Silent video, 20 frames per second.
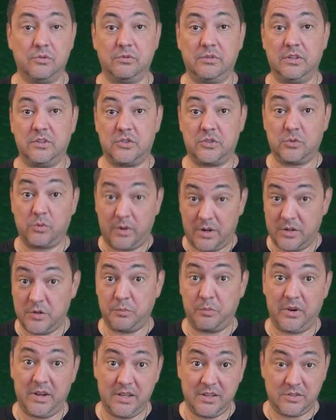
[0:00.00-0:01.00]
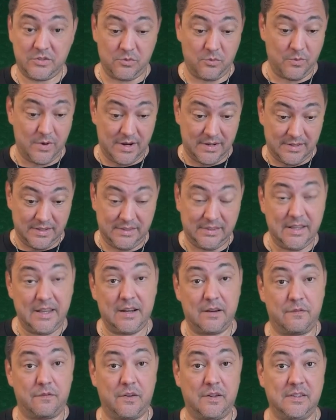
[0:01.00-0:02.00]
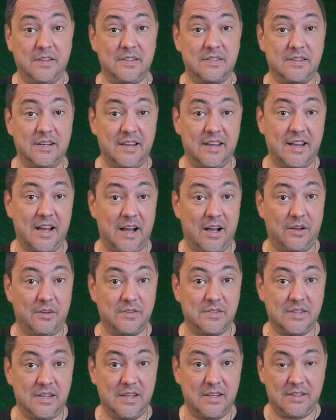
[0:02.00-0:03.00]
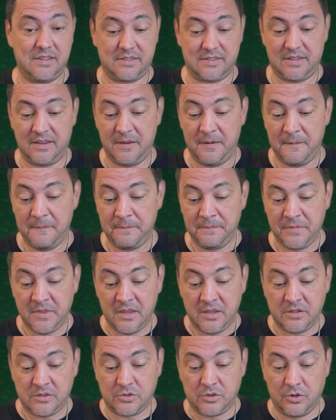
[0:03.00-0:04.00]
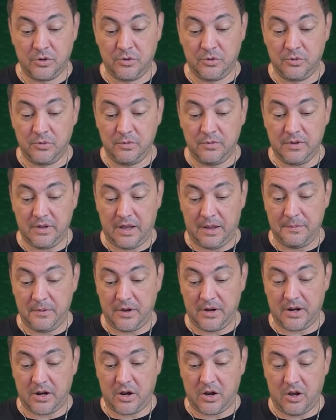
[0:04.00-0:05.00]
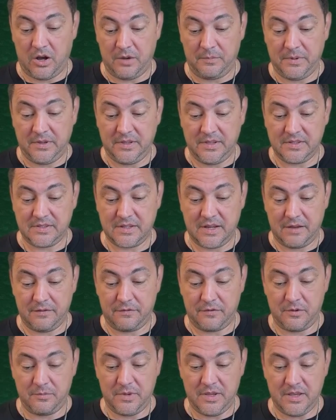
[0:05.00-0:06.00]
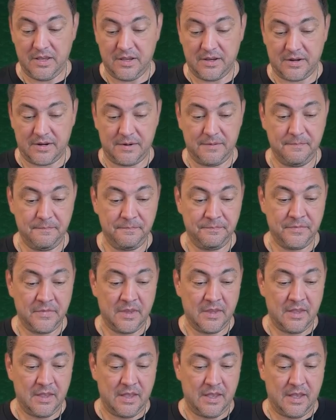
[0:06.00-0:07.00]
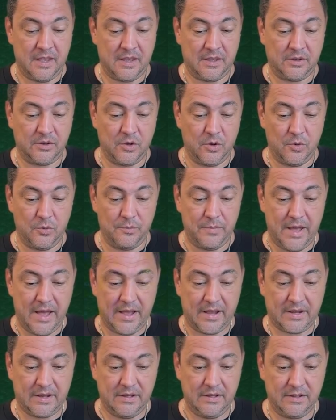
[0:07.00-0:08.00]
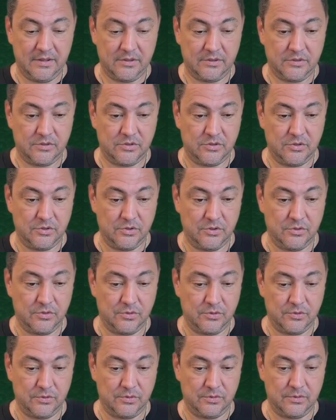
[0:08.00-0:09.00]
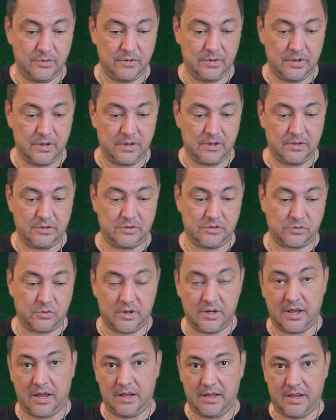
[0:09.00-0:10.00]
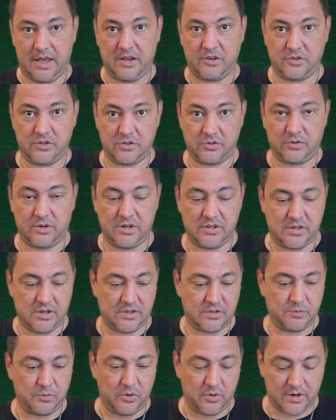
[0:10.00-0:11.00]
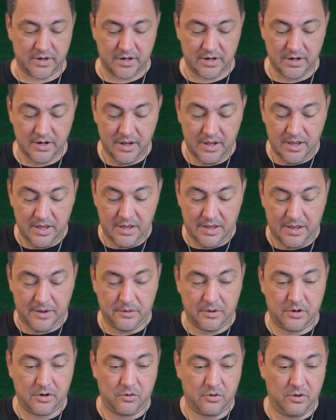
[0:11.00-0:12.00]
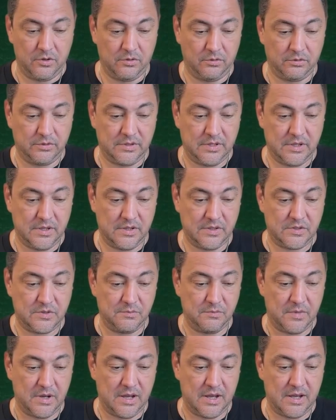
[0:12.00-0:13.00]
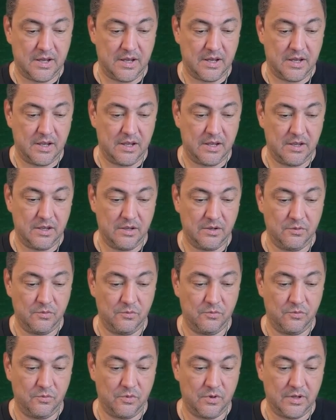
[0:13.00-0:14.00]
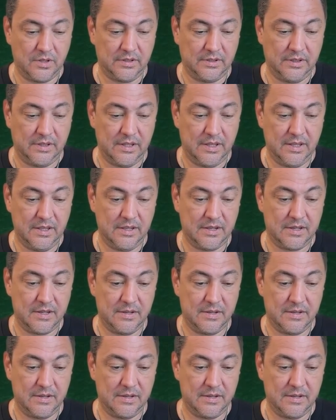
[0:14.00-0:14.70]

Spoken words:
the storage place where the data for this Lakehouse is. So I'm gonna copy this guy from here and go back to Azure Storage Explorer. I'm gonna call this my onelake.